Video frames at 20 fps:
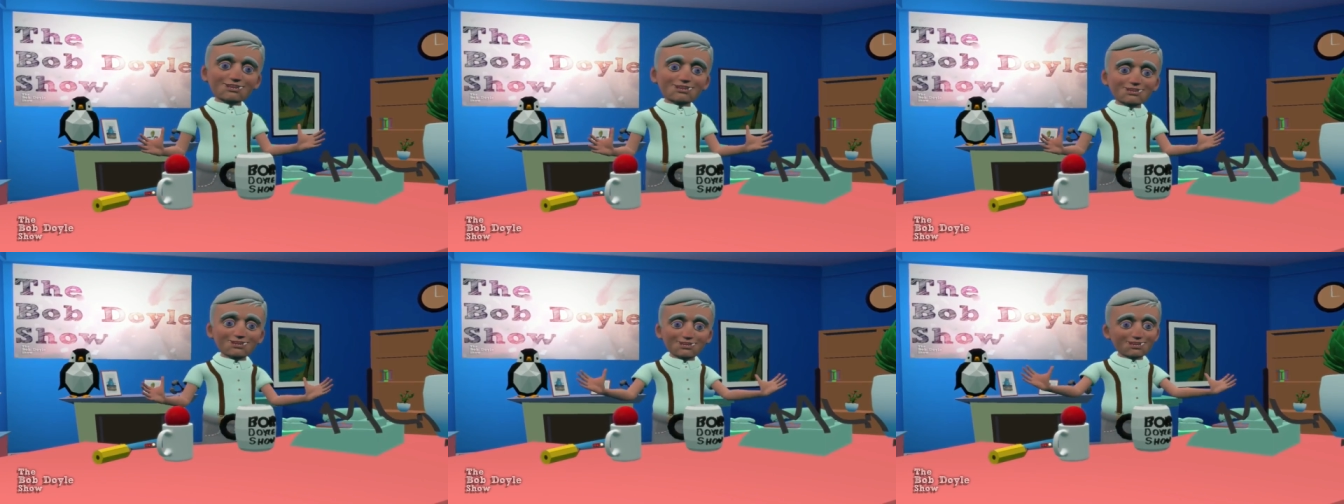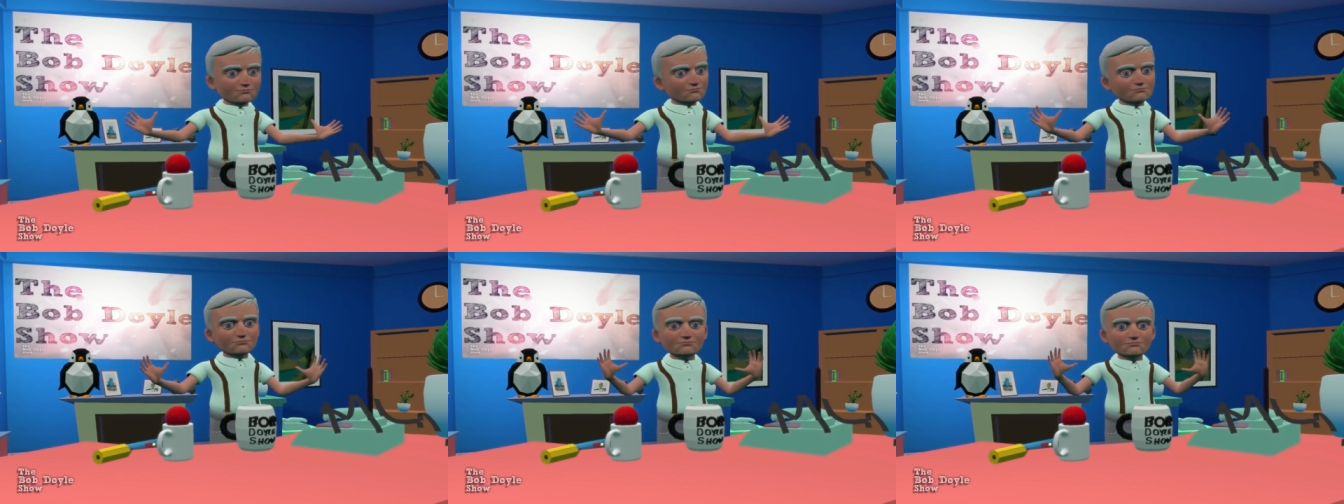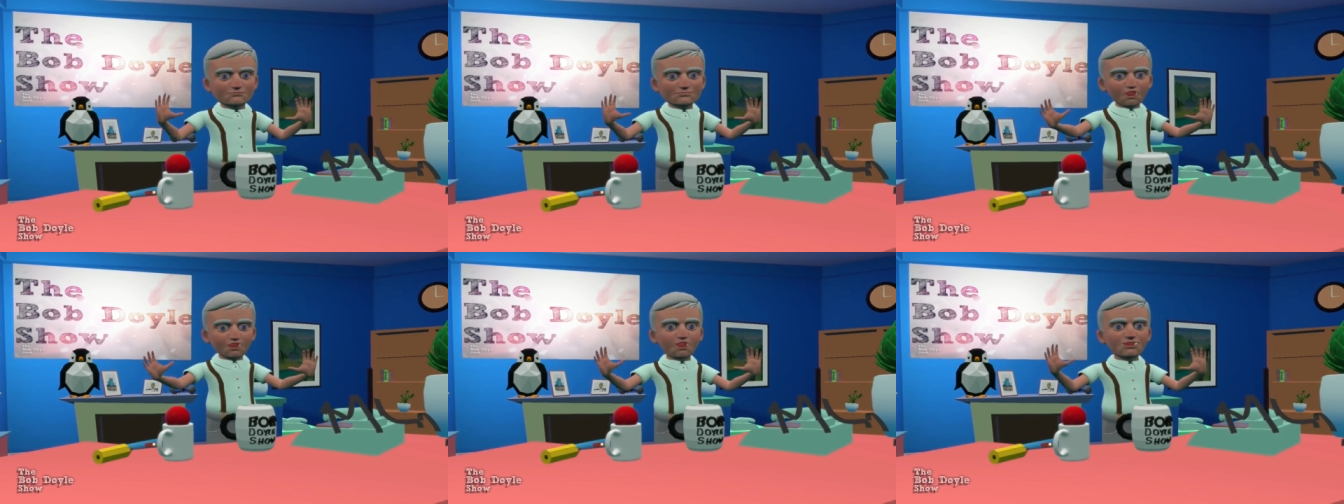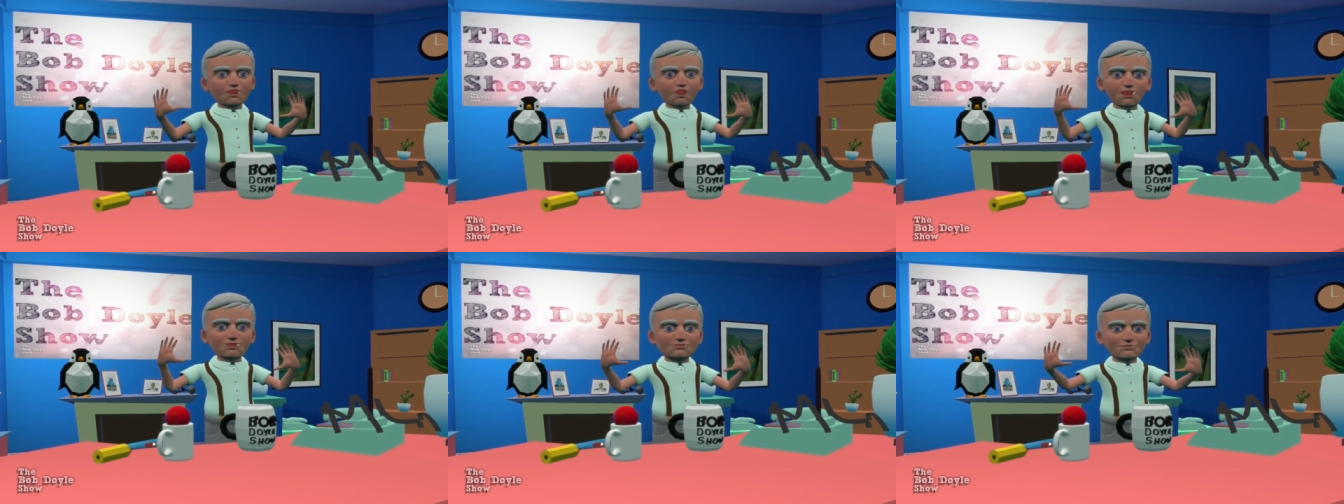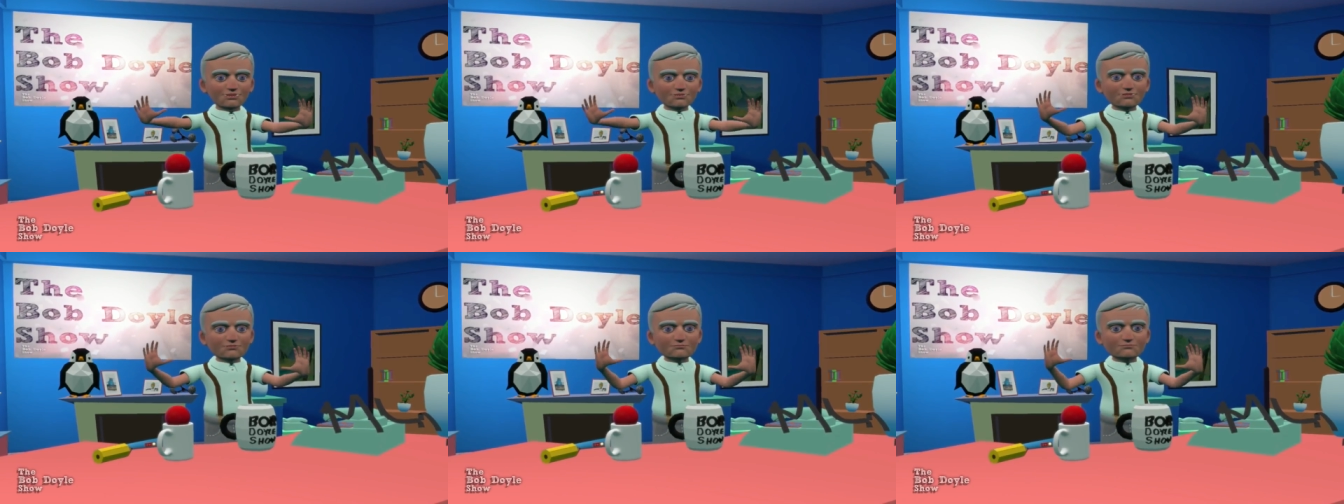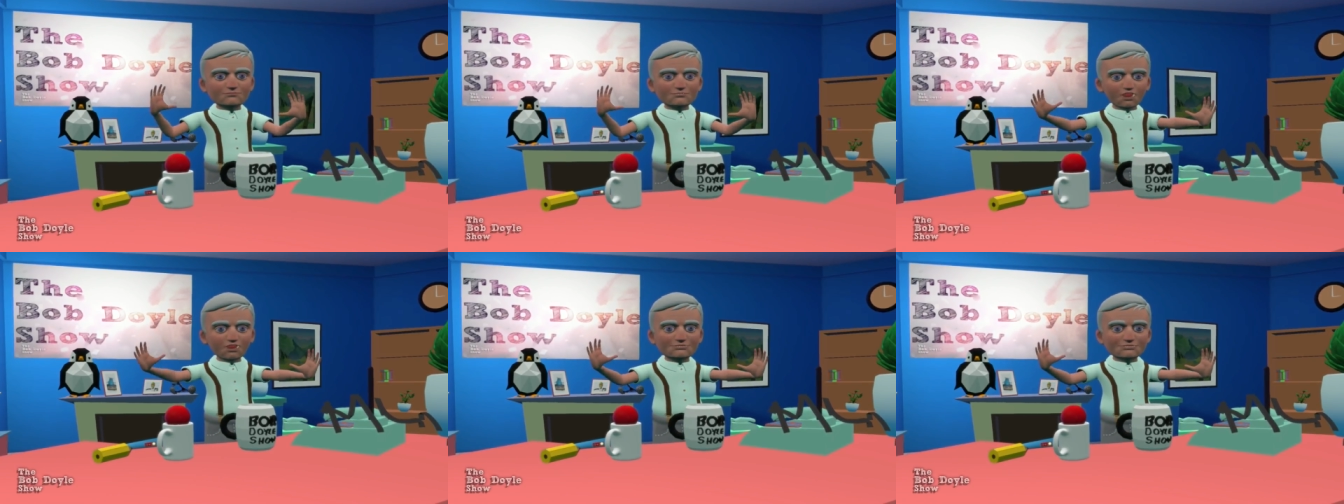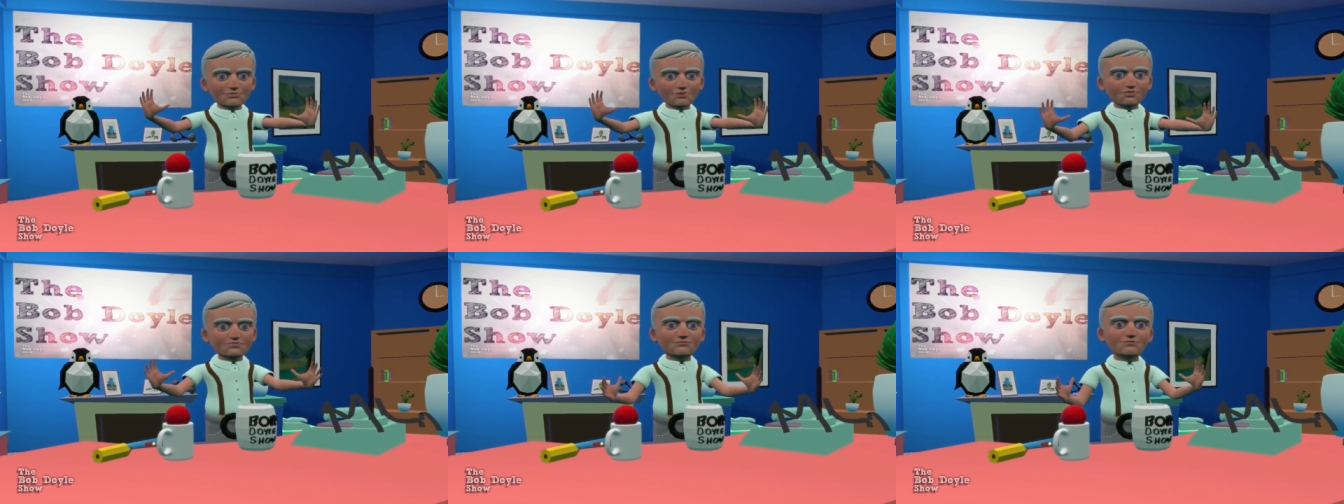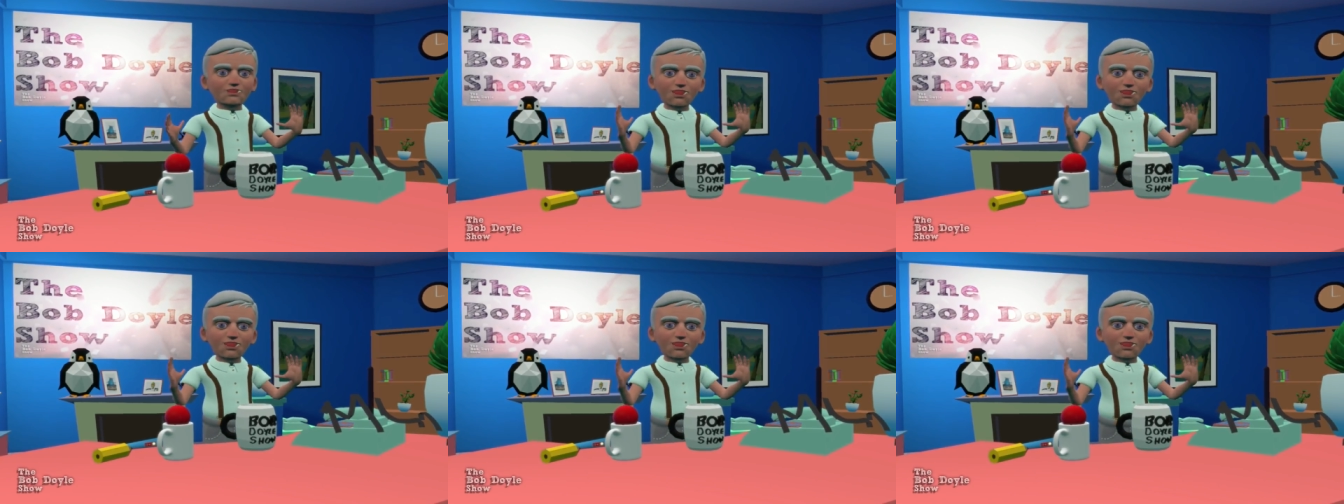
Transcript: So we're, again, pushing the envelope.